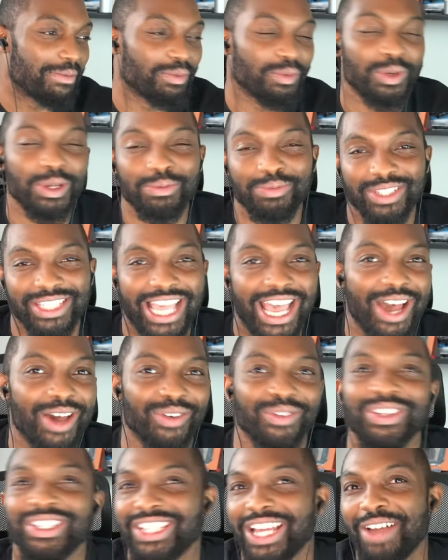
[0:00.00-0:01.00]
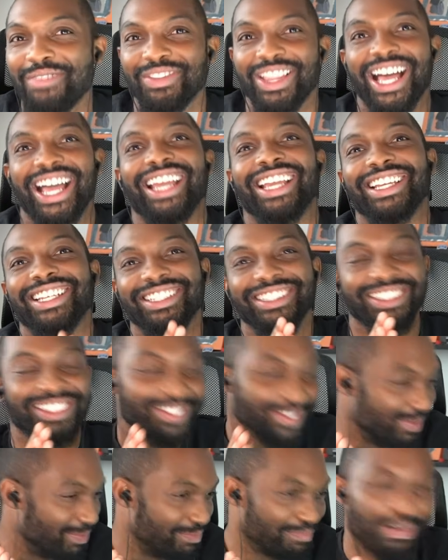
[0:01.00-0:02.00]
whip sound, which I'm like,
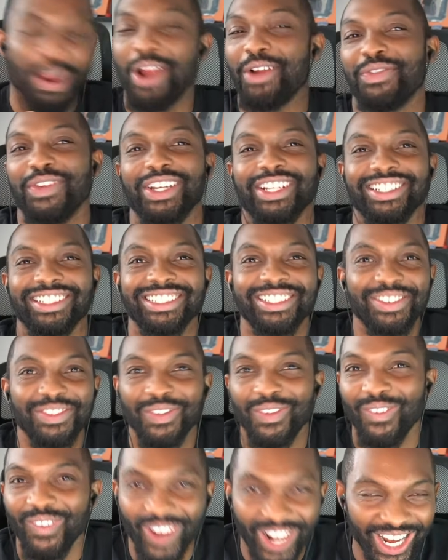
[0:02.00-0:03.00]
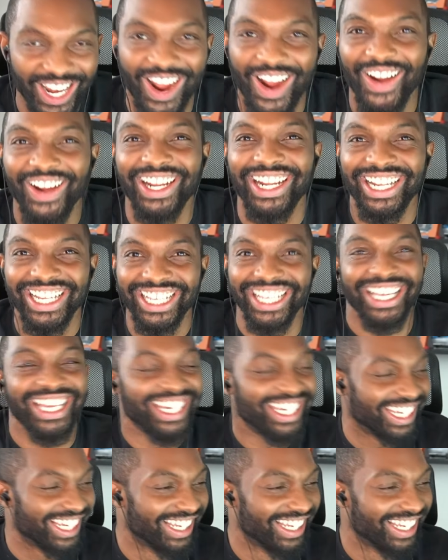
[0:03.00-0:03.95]
perfect. We are good.